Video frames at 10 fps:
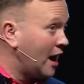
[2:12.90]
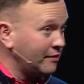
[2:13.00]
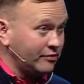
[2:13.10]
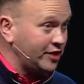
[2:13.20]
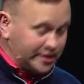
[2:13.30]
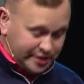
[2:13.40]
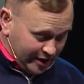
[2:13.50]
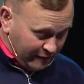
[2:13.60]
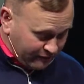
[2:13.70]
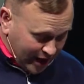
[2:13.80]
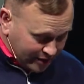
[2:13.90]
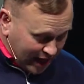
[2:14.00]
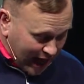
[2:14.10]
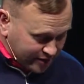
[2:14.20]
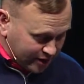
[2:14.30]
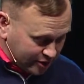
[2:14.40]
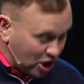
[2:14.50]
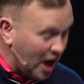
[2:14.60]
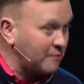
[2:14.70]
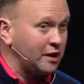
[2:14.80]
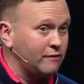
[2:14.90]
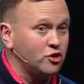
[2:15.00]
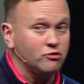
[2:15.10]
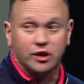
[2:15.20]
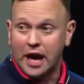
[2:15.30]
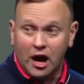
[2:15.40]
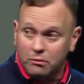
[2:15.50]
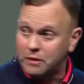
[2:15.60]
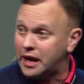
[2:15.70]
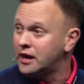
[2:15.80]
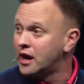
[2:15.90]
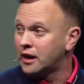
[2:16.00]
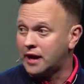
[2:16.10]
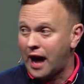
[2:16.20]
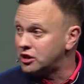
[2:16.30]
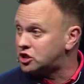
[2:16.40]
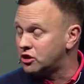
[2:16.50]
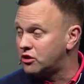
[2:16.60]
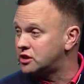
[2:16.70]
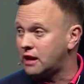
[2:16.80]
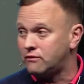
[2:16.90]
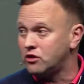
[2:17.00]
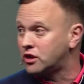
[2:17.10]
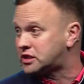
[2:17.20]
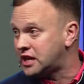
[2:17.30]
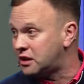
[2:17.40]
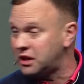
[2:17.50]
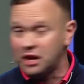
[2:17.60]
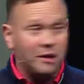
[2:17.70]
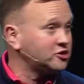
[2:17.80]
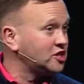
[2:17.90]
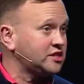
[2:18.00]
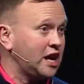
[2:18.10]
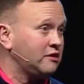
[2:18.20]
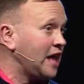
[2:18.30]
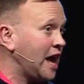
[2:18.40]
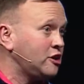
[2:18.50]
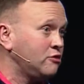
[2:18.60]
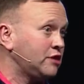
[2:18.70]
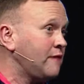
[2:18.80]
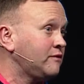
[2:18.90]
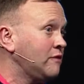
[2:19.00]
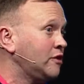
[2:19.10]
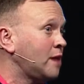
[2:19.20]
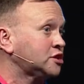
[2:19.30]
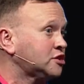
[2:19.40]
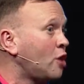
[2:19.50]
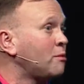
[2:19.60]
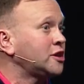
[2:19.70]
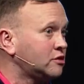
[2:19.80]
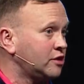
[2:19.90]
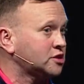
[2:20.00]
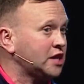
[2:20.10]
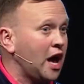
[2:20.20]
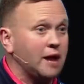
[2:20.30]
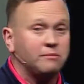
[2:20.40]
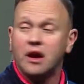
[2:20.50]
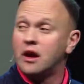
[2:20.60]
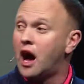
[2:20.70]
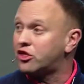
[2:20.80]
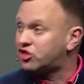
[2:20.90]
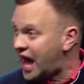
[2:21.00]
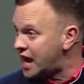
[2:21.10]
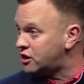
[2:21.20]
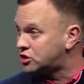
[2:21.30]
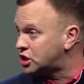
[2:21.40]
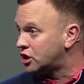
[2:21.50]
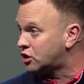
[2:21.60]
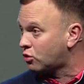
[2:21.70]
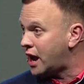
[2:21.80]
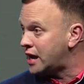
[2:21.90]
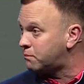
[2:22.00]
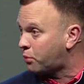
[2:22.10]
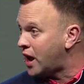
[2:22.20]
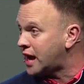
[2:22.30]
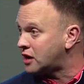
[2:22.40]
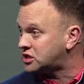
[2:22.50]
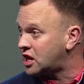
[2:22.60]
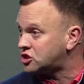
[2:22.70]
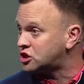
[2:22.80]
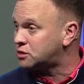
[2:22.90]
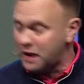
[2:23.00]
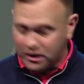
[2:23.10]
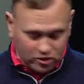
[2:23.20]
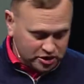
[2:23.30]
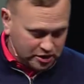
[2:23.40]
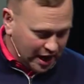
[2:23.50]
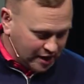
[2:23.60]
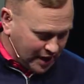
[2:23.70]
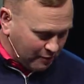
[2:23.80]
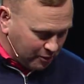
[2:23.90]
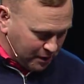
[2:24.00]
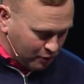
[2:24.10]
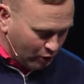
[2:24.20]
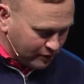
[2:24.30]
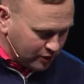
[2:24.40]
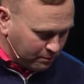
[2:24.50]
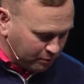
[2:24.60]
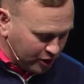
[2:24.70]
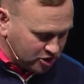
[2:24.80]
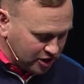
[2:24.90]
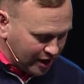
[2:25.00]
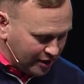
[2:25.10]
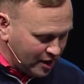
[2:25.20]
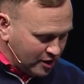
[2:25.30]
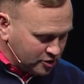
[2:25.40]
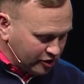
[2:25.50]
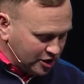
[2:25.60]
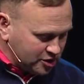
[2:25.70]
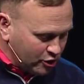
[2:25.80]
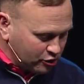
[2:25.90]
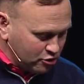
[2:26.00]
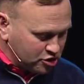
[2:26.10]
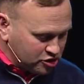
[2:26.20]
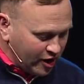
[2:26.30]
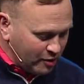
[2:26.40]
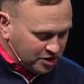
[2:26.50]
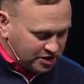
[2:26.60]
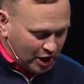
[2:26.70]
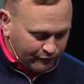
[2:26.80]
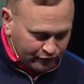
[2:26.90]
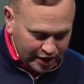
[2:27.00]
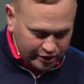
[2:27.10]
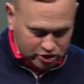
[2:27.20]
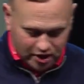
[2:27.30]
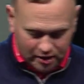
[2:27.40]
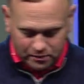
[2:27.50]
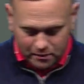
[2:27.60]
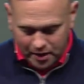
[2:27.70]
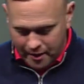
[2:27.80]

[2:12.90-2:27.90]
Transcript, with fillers: They did a fantastic job. And if you could help me, college students, if you could send them an email just saying thank you, they've given up so much of their time. A thank you to the great breakout session speakers today. That would be greatly appreciated. So let's go through, starting with self leadership.